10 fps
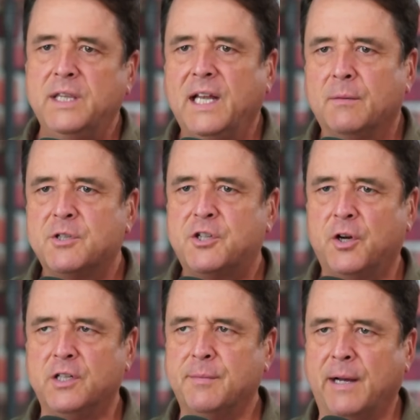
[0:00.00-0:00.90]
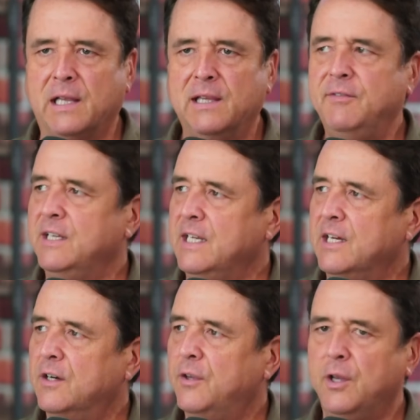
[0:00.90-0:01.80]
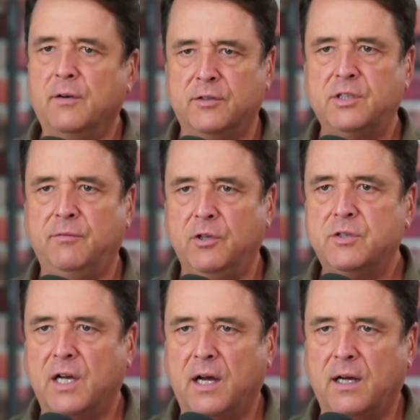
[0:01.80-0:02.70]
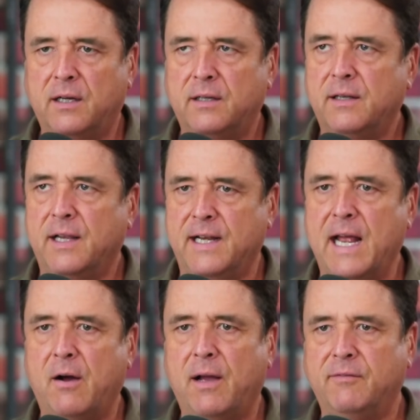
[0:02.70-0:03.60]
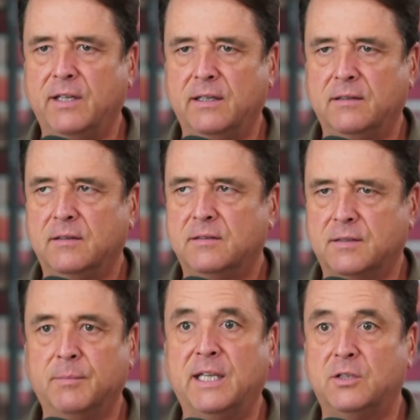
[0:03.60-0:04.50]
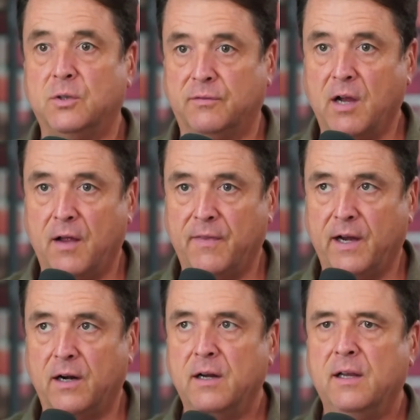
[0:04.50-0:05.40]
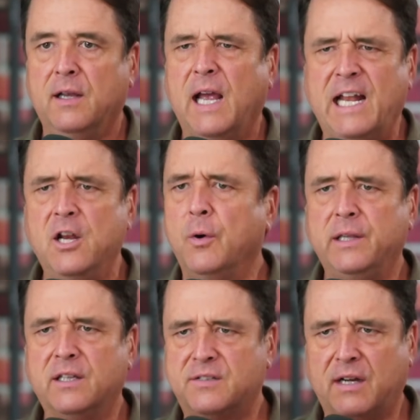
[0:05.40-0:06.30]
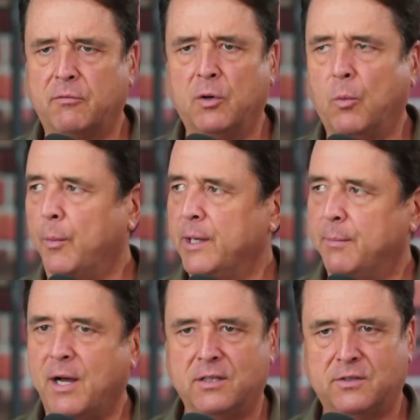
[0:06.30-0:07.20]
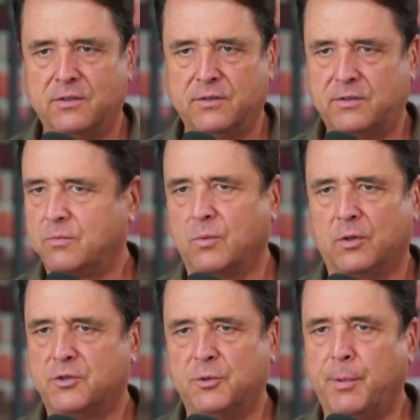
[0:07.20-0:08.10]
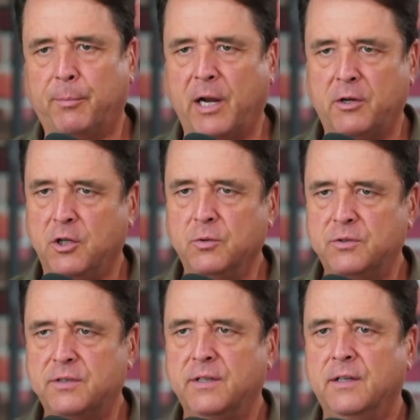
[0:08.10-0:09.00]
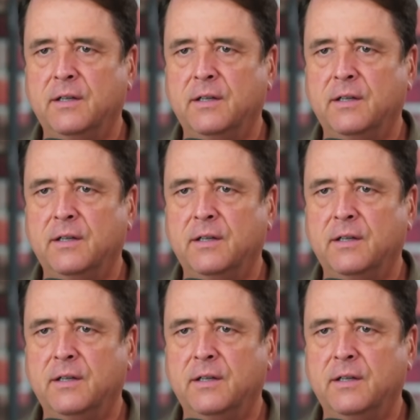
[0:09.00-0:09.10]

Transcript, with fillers: thing I'm just curious about living near the University of Utah and now having some kids who have gone there and knowing that several Mormon apostles were super proud Utes.